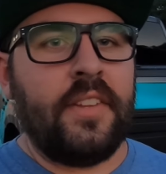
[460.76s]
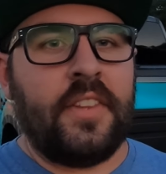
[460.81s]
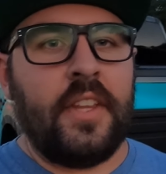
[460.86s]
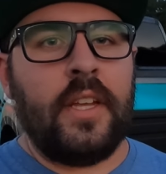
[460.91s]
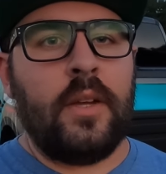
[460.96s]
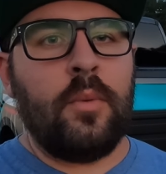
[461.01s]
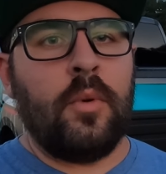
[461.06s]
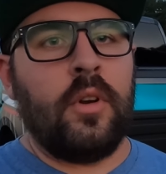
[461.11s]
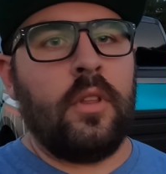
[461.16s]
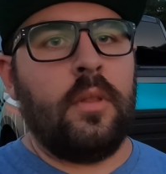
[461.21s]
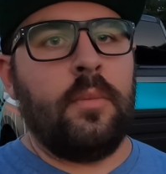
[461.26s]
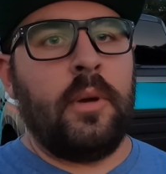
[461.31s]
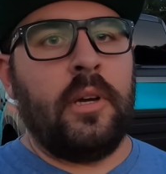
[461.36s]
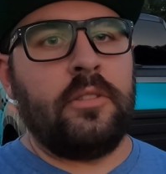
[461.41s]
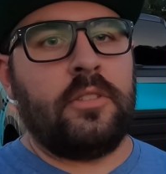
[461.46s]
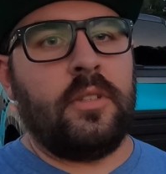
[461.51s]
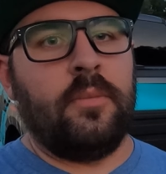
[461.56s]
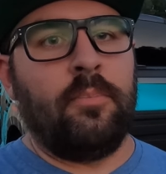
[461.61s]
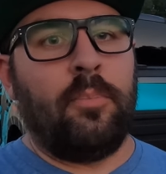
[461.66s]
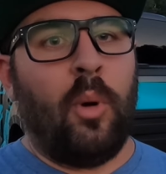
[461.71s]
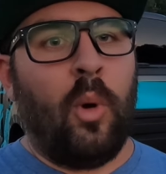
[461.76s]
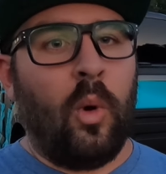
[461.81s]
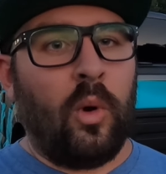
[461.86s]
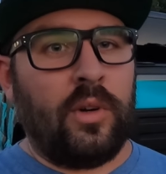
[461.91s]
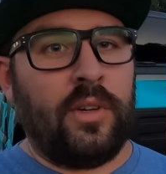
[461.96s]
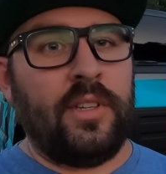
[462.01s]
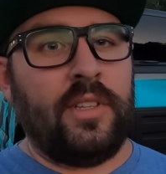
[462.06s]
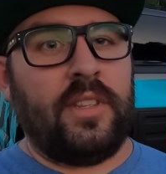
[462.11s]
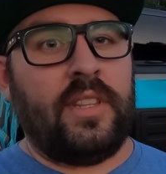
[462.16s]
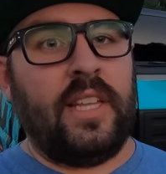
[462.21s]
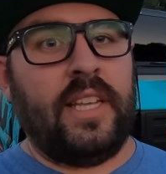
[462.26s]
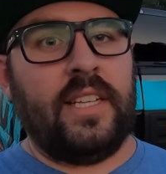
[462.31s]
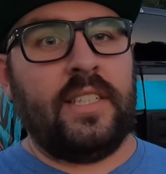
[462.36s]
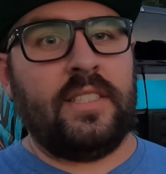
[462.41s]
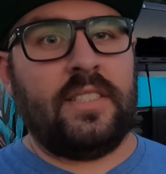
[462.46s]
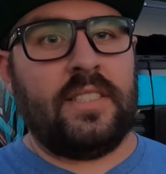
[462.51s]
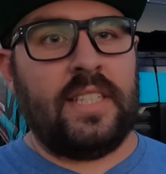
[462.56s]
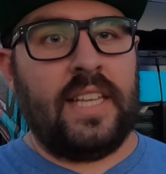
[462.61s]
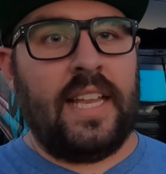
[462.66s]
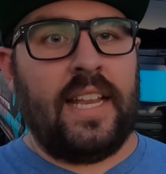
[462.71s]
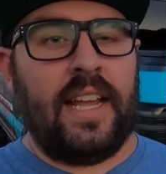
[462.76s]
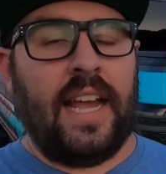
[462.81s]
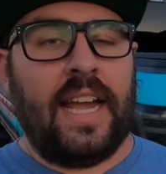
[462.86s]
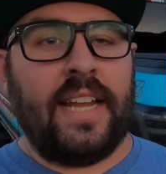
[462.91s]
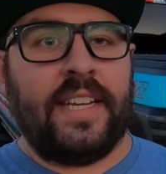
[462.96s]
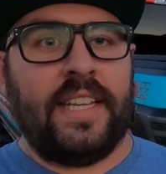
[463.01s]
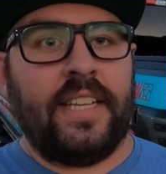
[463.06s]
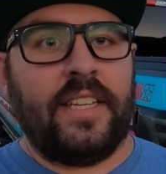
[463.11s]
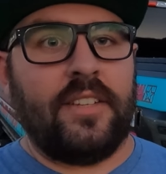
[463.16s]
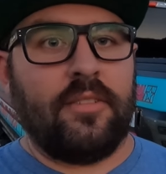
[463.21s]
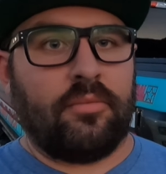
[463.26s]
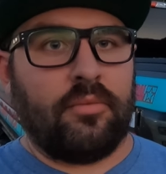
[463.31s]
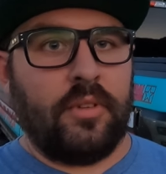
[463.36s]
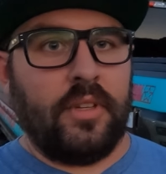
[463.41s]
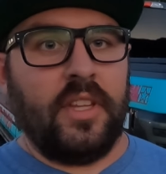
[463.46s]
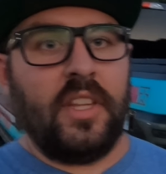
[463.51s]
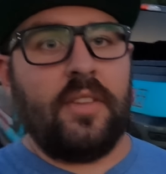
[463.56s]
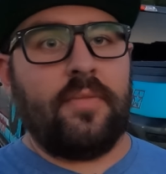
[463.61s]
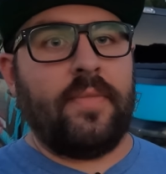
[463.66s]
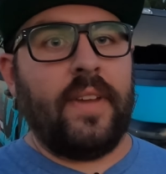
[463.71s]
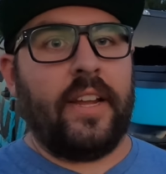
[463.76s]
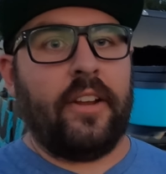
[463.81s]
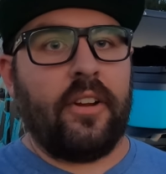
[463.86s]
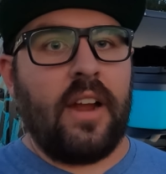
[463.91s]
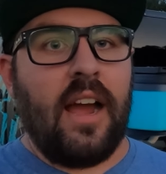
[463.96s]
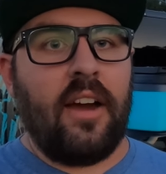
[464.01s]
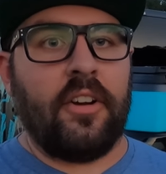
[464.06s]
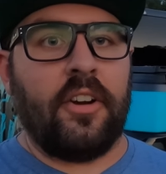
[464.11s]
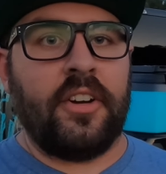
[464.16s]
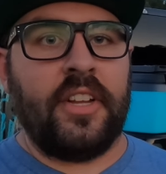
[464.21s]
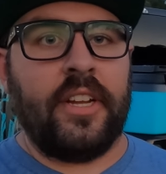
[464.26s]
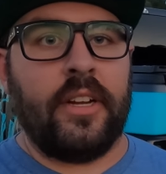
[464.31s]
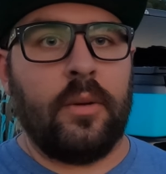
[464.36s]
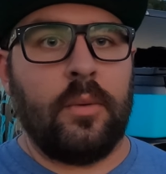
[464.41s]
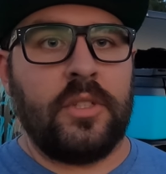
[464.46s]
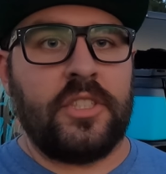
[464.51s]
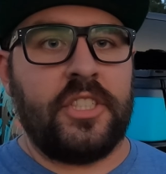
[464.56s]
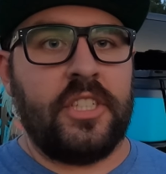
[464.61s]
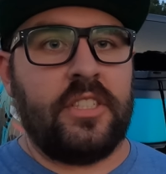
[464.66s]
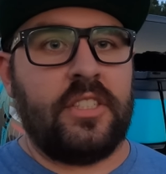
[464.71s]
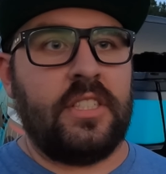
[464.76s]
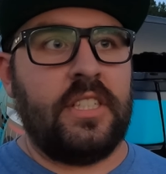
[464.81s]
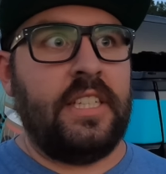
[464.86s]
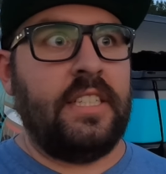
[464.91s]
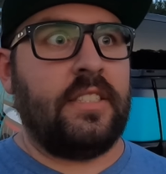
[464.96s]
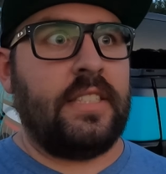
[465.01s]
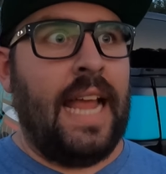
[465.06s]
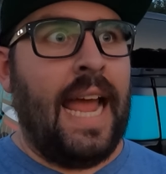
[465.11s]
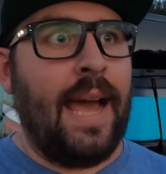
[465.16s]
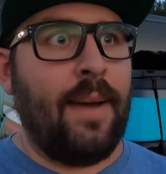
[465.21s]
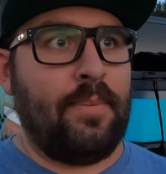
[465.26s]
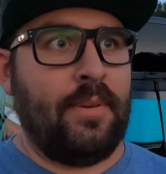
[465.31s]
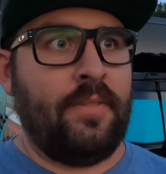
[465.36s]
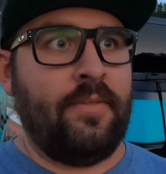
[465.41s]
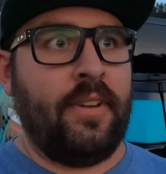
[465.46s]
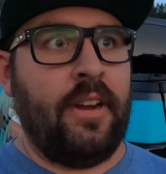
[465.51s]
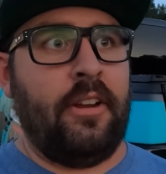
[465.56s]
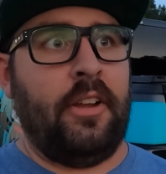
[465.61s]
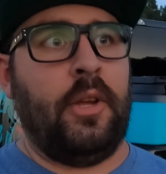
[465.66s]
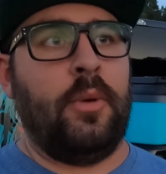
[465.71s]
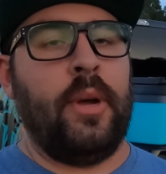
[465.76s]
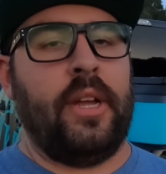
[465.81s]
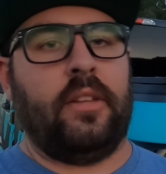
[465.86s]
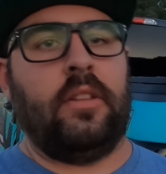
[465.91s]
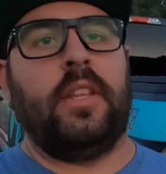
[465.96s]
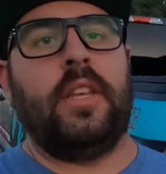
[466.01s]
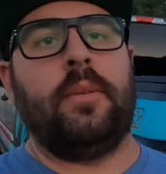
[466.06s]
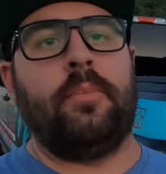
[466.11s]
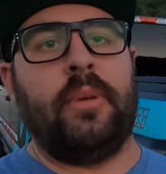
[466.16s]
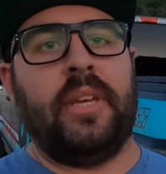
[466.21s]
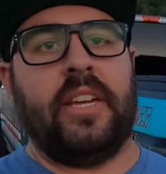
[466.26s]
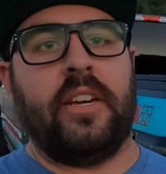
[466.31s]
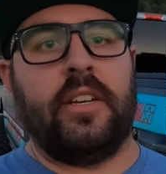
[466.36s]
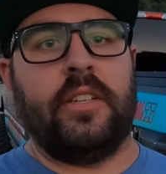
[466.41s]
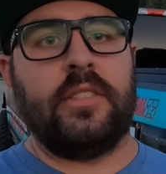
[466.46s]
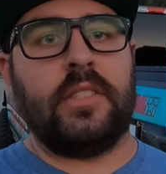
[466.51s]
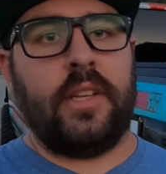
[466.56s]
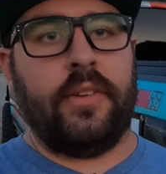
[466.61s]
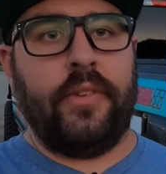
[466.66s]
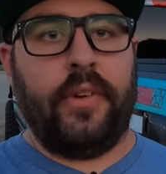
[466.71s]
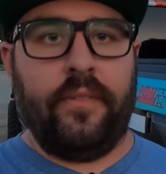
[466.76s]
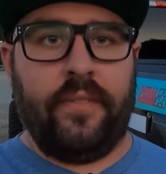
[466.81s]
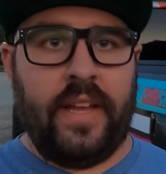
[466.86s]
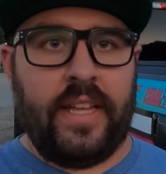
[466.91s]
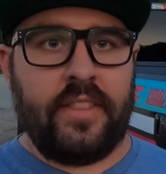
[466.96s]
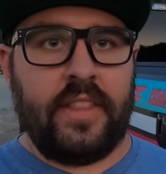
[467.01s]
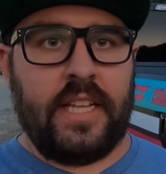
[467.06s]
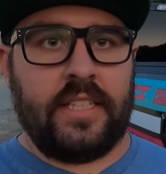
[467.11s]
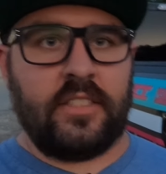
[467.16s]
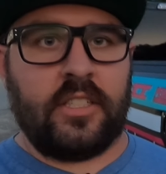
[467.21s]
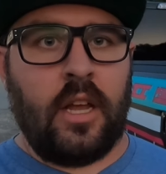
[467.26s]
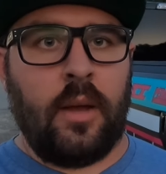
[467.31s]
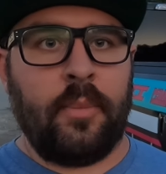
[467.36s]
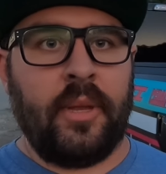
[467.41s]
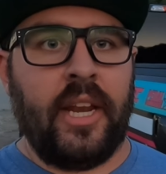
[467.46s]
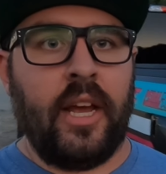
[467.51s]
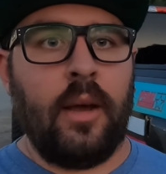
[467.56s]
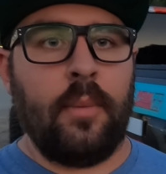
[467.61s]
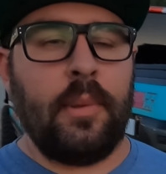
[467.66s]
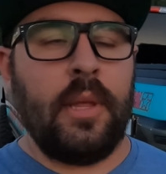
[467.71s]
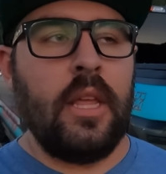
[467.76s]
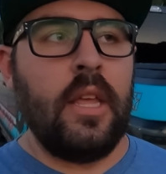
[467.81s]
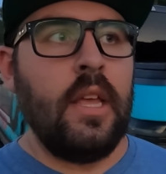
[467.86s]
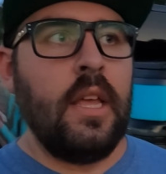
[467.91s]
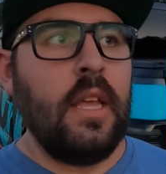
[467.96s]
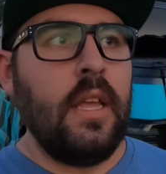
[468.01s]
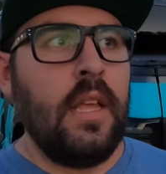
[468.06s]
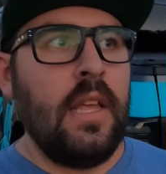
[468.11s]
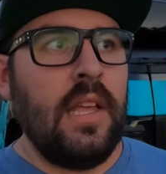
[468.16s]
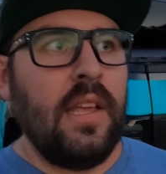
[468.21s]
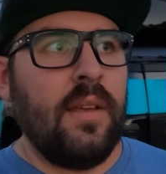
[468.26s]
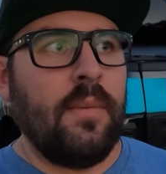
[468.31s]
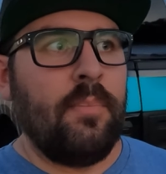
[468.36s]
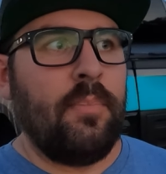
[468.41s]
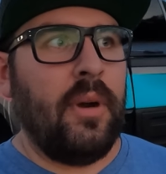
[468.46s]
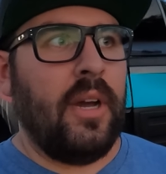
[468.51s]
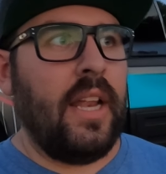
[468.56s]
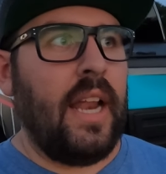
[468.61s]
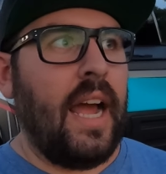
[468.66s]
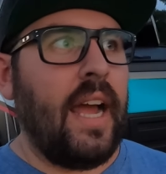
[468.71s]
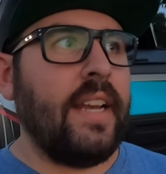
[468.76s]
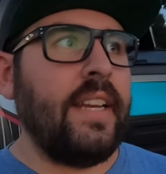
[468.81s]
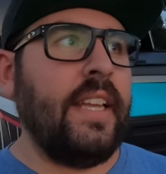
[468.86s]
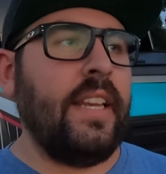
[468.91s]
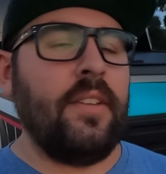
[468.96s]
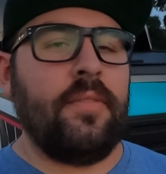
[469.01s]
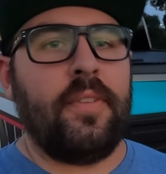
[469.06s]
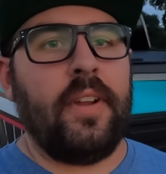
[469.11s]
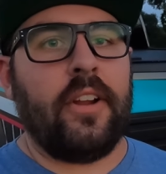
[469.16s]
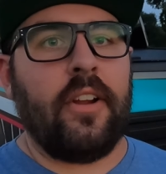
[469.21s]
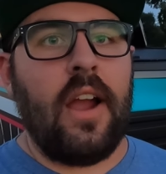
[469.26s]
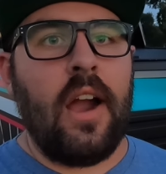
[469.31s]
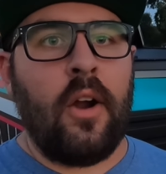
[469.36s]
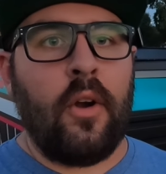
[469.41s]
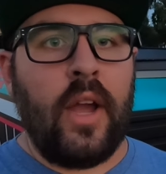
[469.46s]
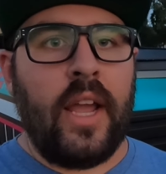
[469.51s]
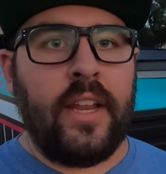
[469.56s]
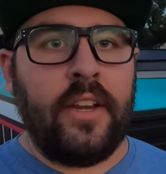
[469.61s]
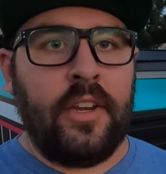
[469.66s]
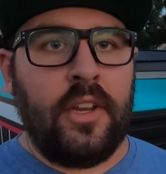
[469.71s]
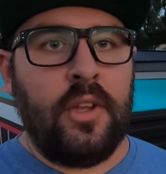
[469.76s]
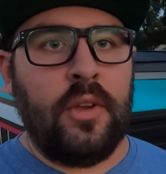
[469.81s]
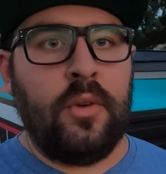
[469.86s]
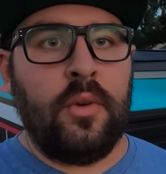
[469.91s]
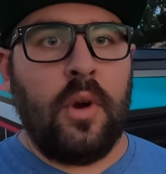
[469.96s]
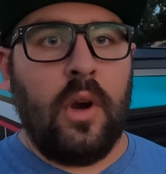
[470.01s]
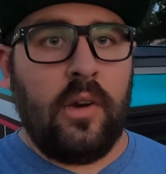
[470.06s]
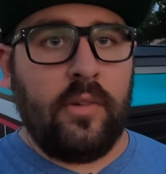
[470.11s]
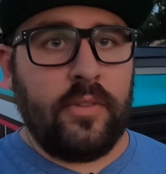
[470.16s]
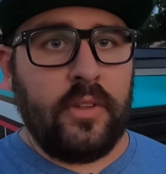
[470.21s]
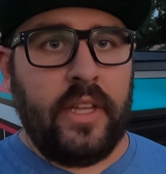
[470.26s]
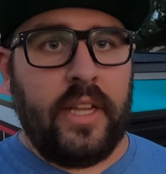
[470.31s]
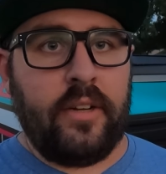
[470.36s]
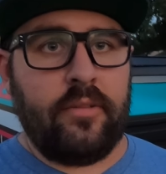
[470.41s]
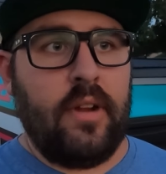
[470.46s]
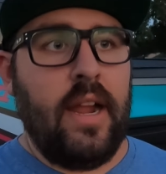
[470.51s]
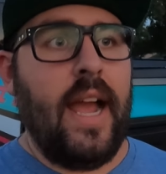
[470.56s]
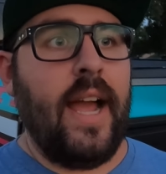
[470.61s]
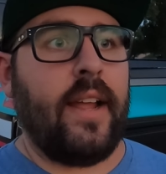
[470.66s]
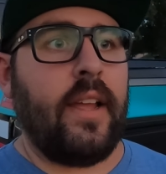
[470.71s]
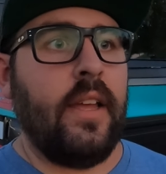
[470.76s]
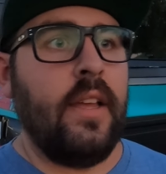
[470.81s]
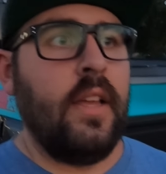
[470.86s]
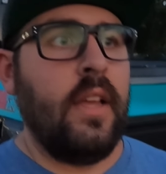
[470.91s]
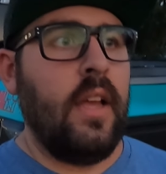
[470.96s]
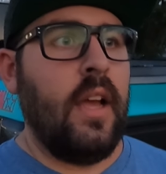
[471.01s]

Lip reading: I think one of the most important things that I need to really figure out on here, which just needs to happen very quickly because of an event that's coming up, but I need to figure out a new overland rack.